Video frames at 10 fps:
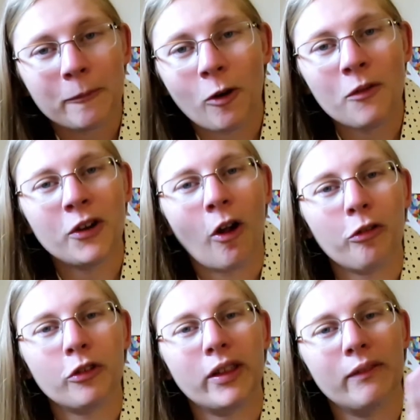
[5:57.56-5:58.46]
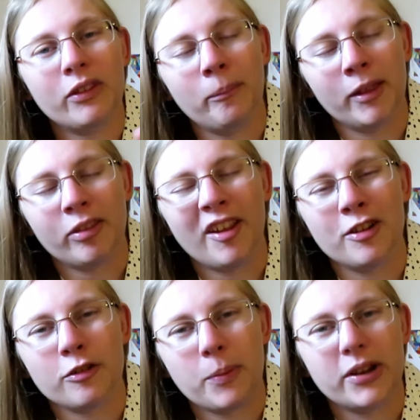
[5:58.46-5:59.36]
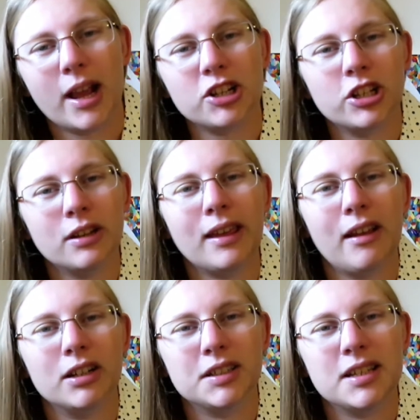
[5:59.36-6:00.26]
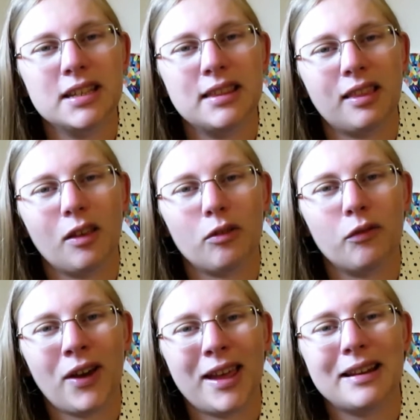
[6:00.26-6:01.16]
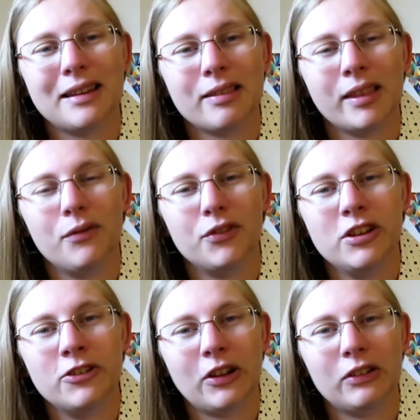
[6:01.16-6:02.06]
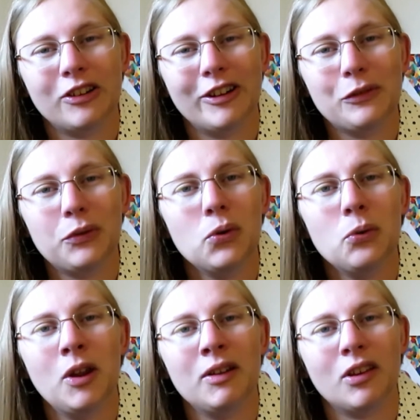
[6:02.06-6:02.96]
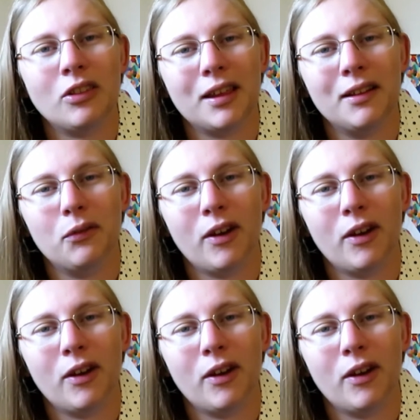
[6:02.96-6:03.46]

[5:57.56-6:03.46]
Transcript: Grover also gives them Atsader's protection to guarantee that they'll find safety, shelter, and food until they can